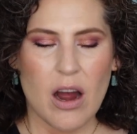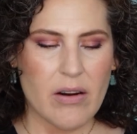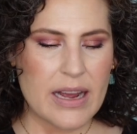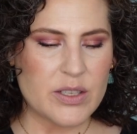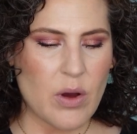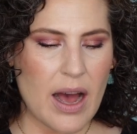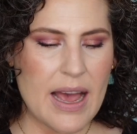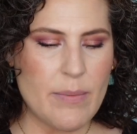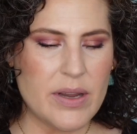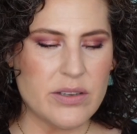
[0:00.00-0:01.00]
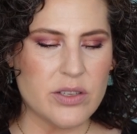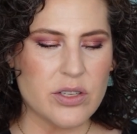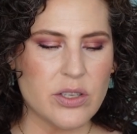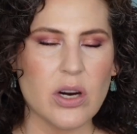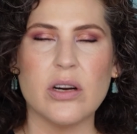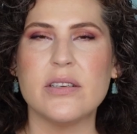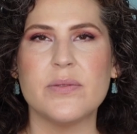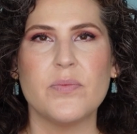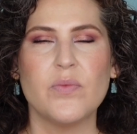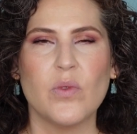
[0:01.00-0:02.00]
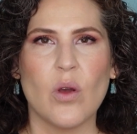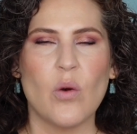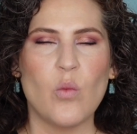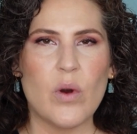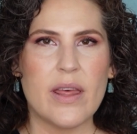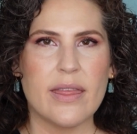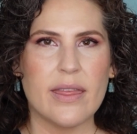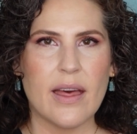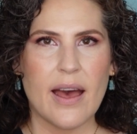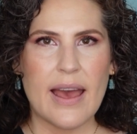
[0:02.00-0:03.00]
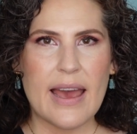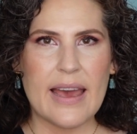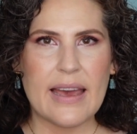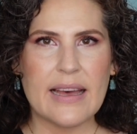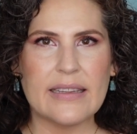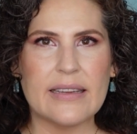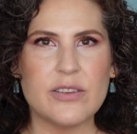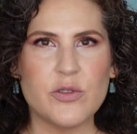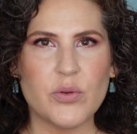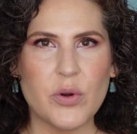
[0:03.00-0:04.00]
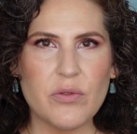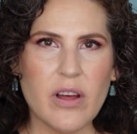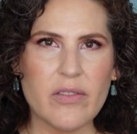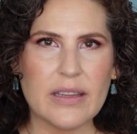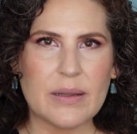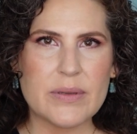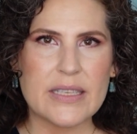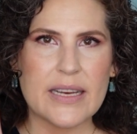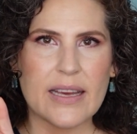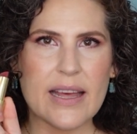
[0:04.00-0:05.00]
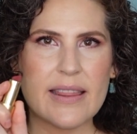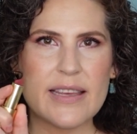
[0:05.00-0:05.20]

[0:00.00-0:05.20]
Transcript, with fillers: All right, so I am gonna start with a True Velvet lipstick.